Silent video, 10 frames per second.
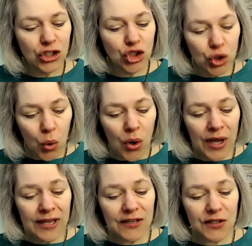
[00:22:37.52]

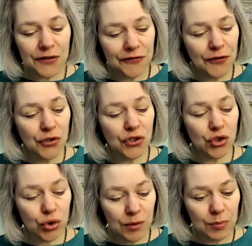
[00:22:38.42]
Joy is the first
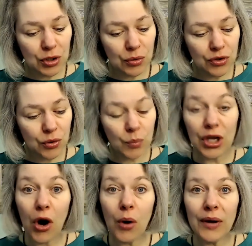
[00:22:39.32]
tribute
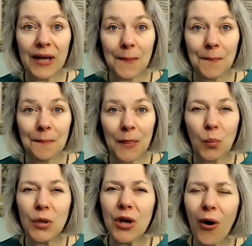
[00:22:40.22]
we owe Him.
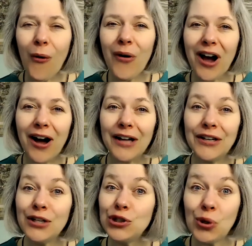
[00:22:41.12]
We owe
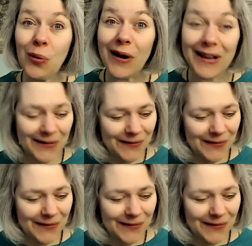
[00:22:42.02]
God joy.